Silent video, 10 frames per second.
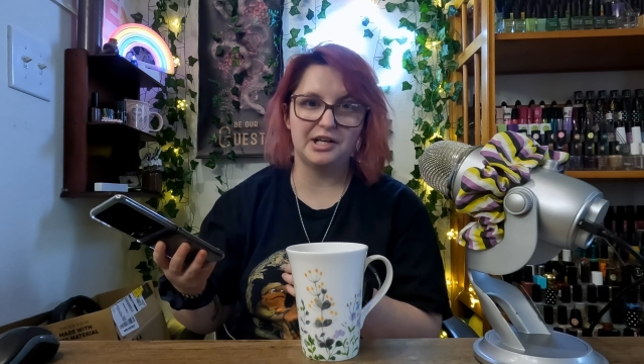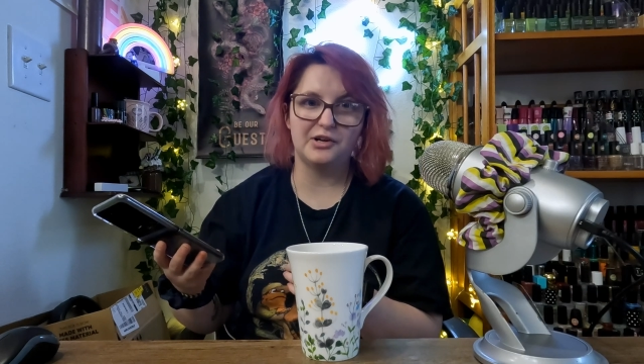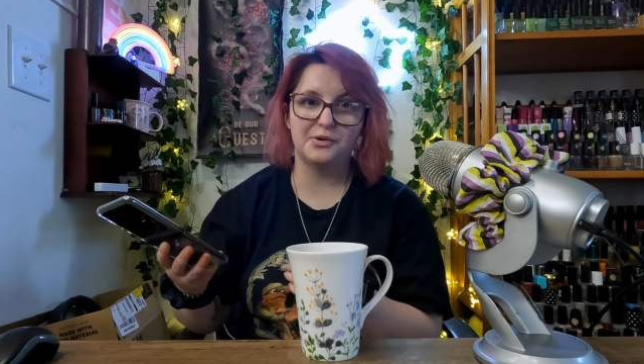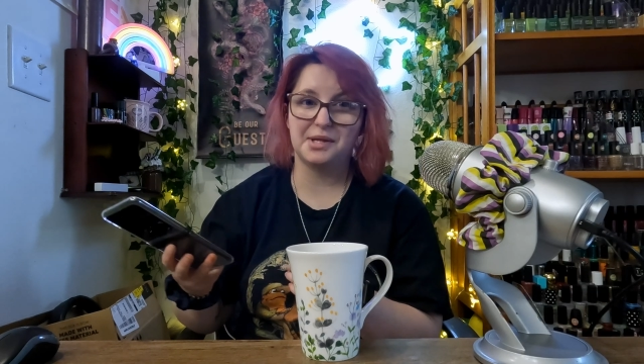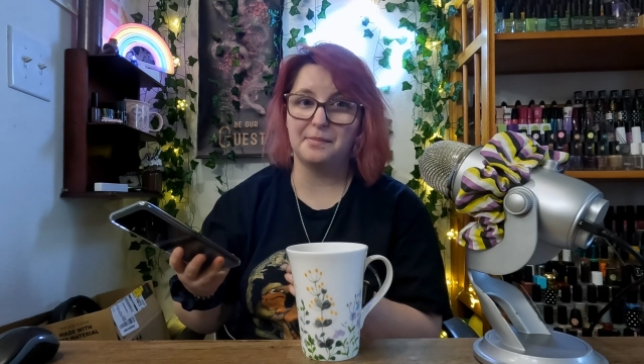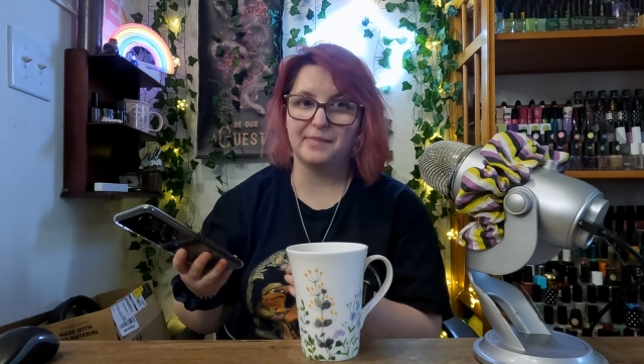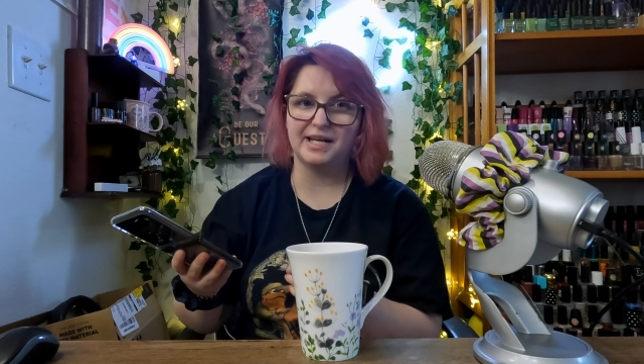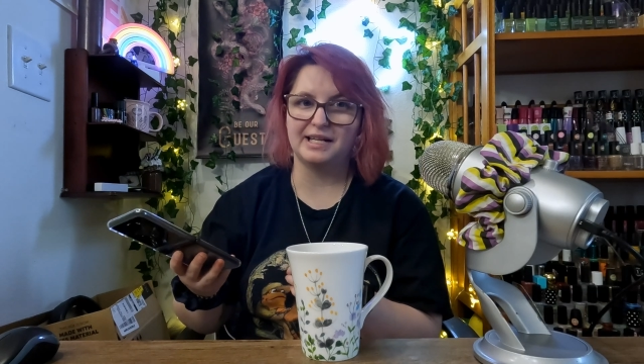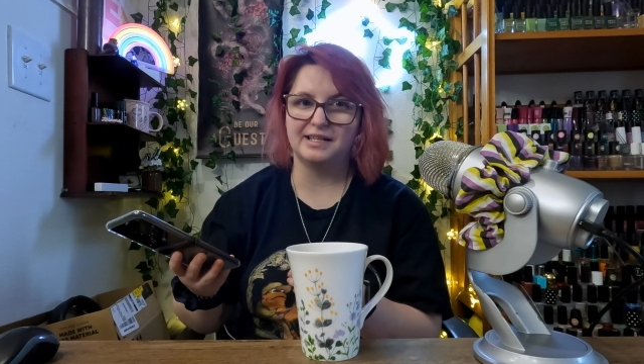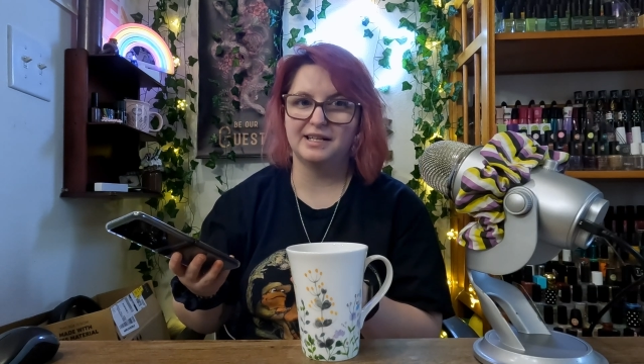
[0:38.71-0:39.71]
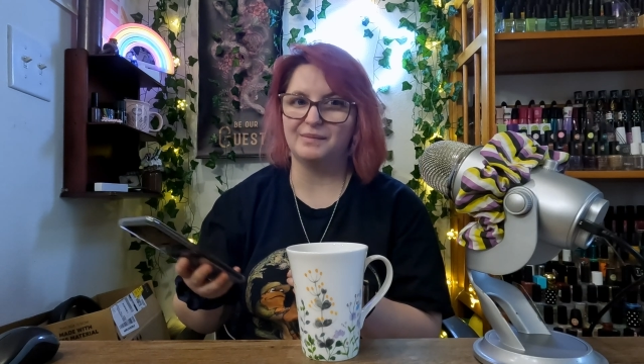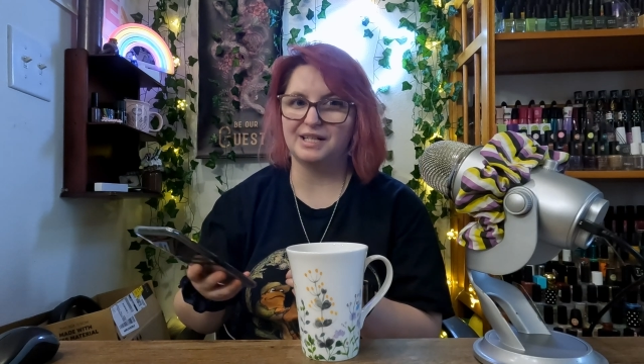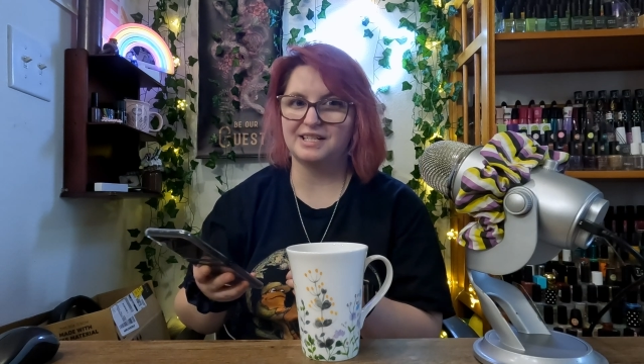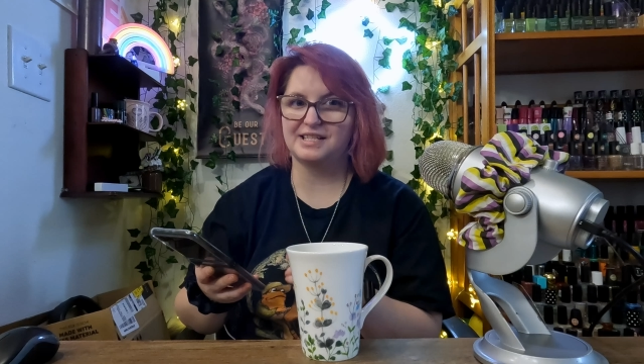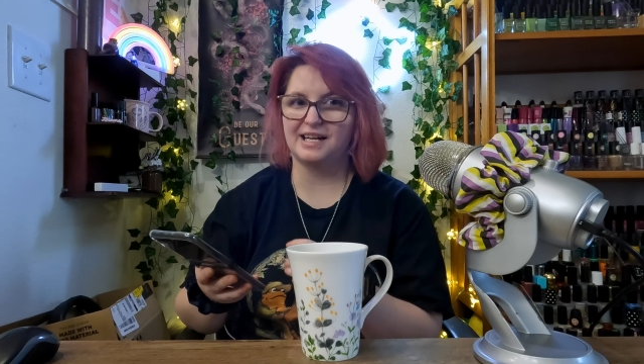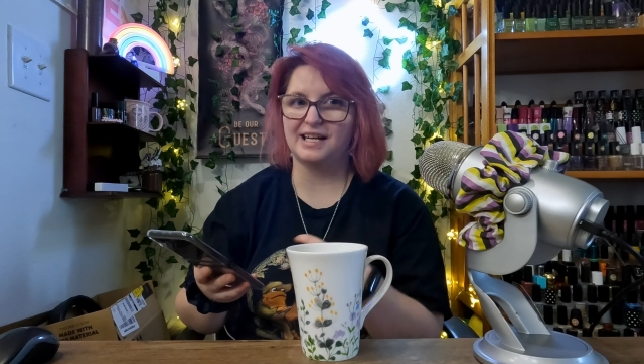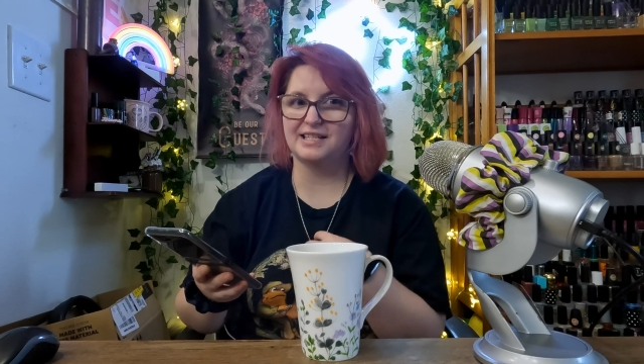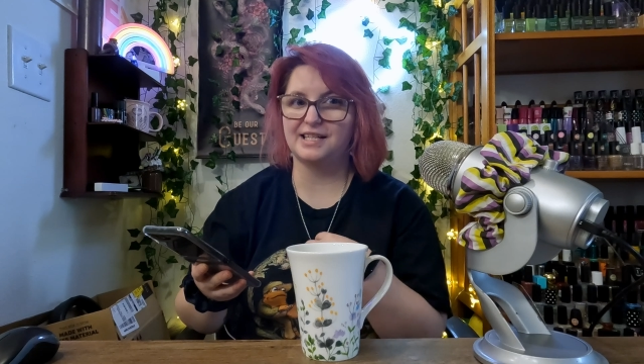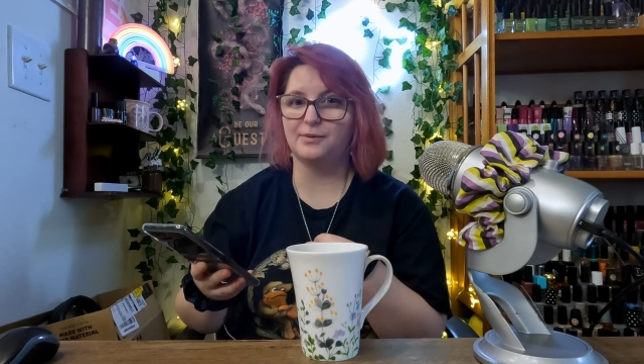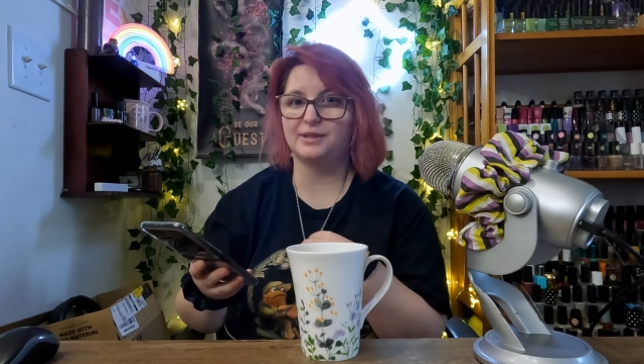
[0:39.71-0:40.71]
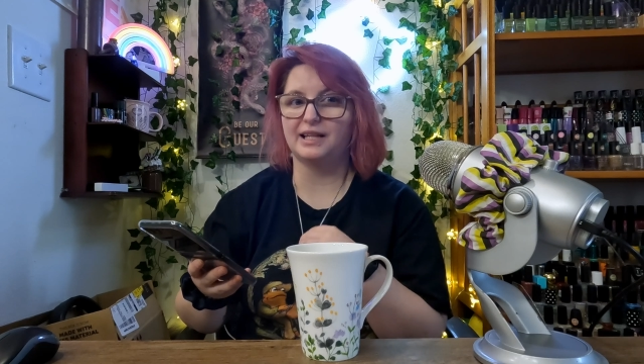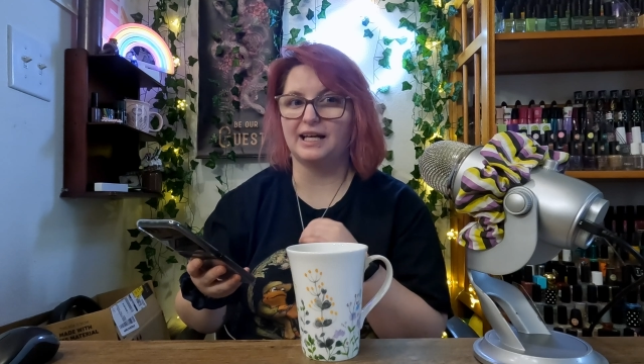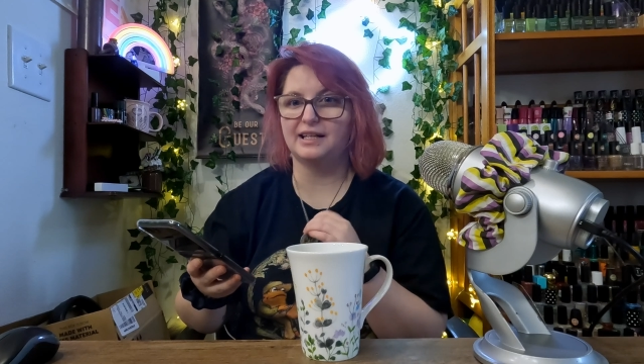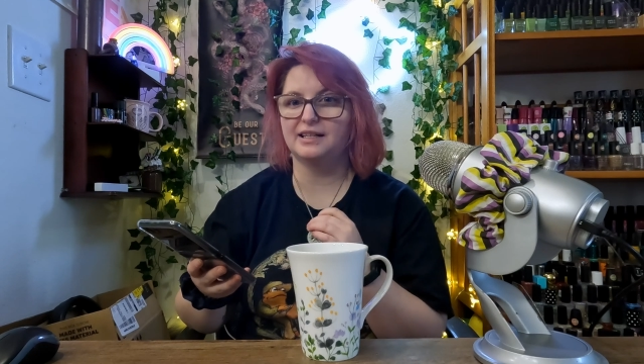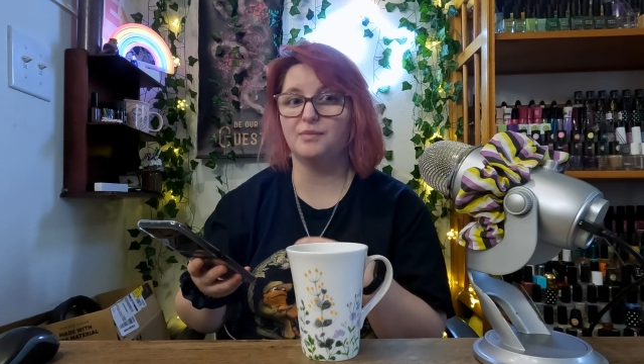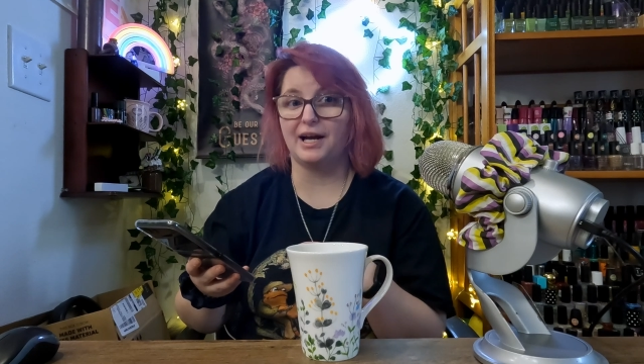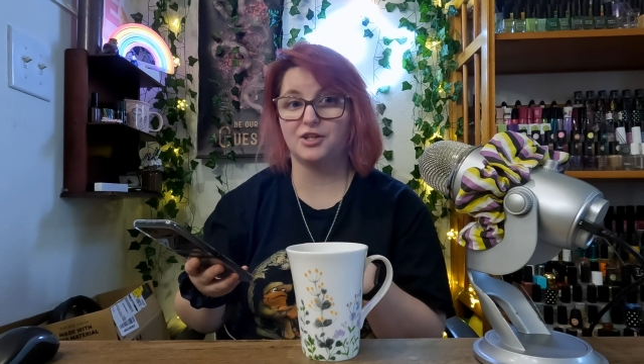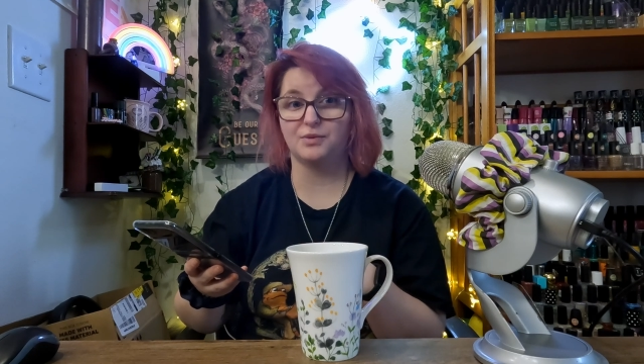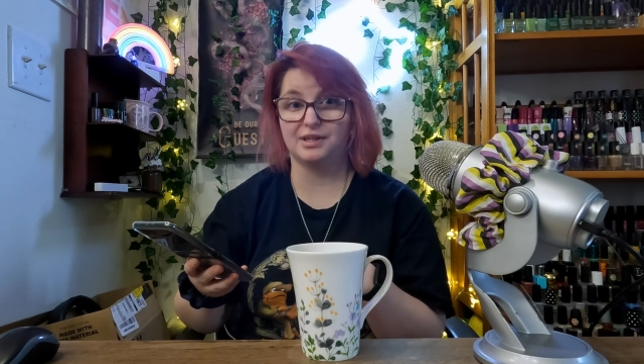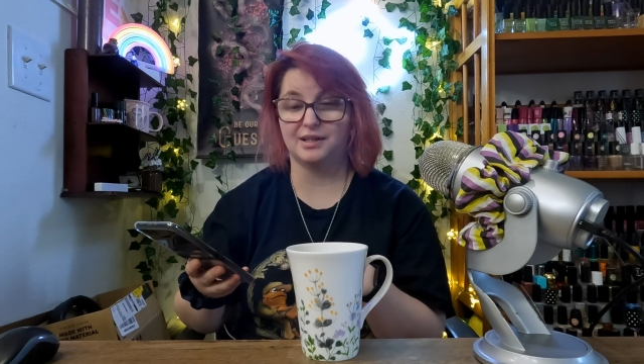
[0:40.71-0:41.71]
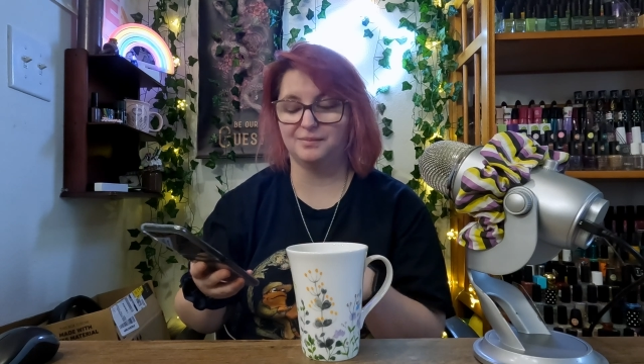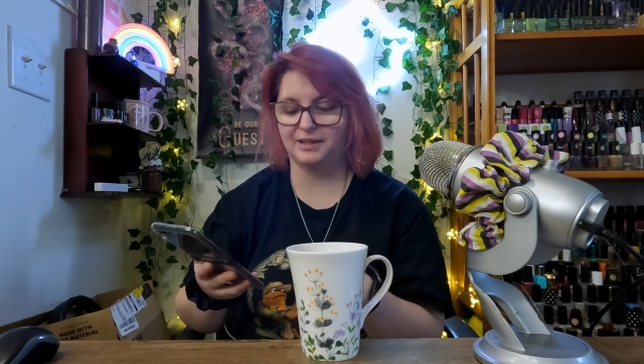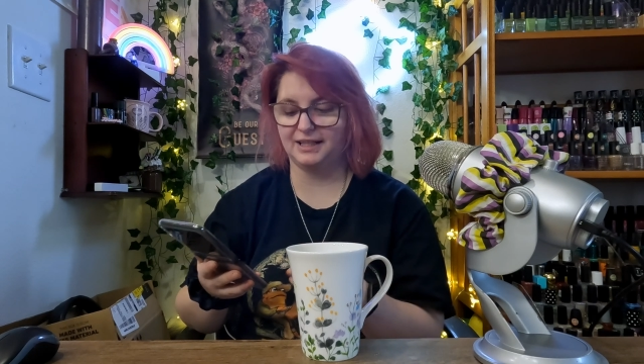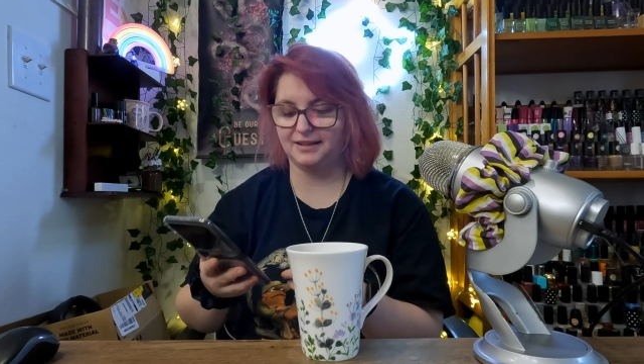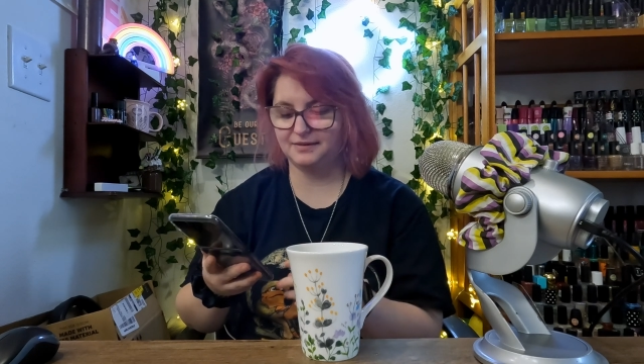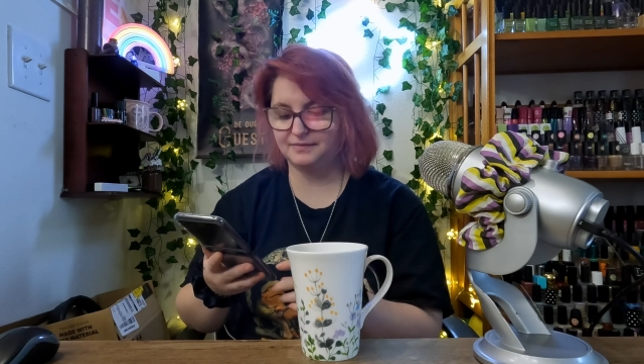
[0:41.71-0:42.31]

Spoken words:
to know the minute somebody decides they would like to match with Dumpling.